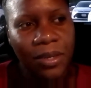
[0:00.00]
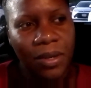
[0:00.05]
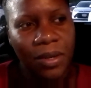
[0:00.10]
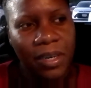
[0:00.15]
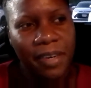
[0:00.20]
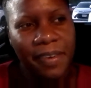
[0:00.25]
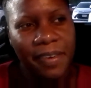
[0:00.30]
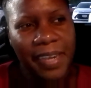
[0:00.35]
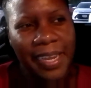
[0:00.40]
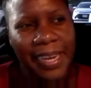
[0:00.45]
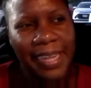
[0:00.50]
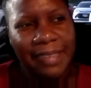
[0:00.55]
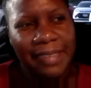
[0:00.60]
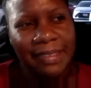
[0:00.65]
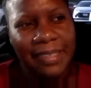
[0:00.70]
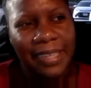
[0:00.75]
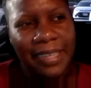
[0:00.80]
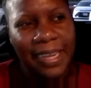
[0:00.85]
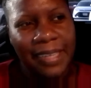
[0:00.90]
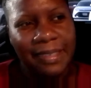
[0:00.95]
and
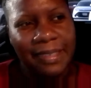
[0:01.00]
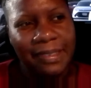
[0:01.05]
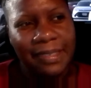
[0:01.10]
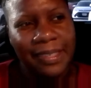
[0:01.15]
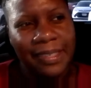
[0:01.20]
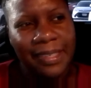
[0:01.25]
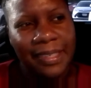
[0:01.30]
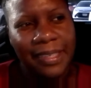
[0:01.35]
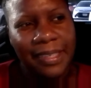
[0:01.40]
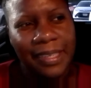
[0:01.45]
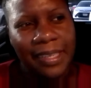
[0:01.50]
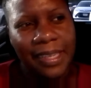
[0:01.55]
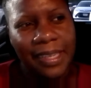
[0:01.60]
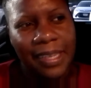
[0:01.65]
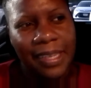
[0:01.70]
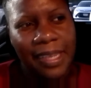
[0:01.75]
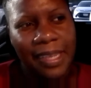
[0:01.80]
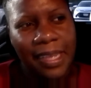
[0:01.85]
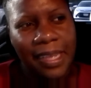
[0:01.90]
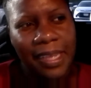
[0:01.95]
realizing that
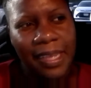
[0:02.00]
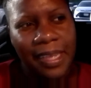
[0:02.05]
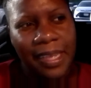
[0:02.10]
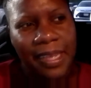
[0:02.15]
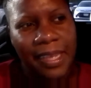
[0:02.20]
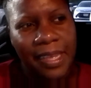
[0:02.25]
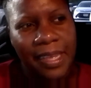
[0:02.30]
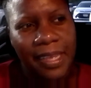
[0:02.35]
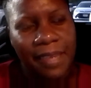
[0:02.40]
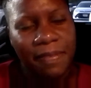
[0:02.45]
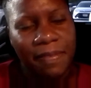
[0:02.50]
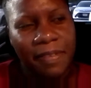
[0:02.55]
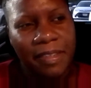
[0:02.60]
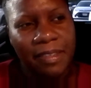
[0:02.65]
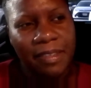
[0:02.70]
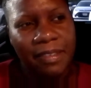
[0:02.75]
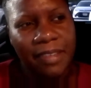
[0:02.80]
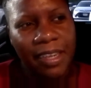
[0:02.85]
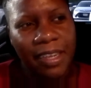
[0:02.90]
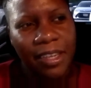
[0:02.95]
if it
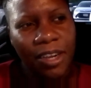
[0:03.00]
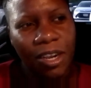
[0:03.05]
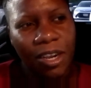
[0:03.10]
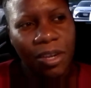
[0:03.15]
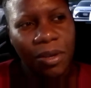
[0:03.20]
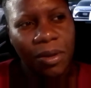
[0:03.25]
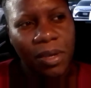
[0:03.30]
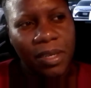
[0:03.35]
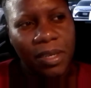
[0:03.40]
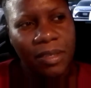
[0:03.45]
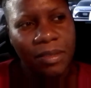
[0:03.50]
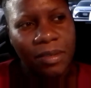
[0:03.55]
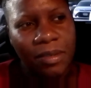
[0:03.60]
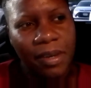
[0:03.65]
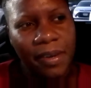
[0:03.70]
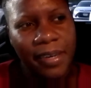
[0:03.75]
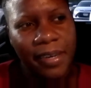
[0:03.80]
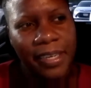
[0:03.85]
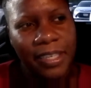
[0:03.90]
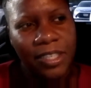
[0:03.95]
is that you're going into
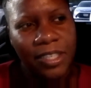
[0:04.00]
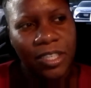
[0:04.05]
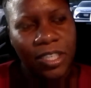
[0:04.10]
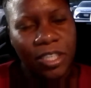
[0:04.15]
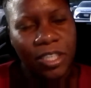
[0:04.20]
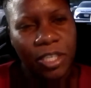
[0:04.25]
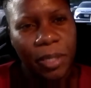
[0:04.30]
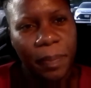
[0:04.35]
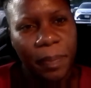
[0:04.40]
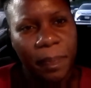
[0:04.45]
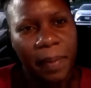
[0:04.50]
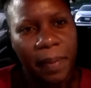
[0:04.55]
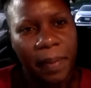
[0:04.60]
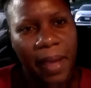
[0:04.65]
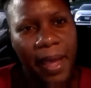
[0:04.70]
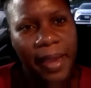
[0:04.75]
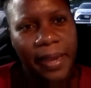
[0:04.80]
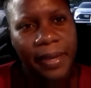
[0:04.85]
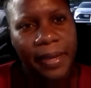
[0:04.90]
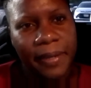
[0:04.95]
a relationship
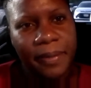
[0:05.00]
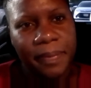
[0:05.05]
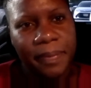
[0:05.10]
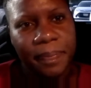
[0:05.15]
and,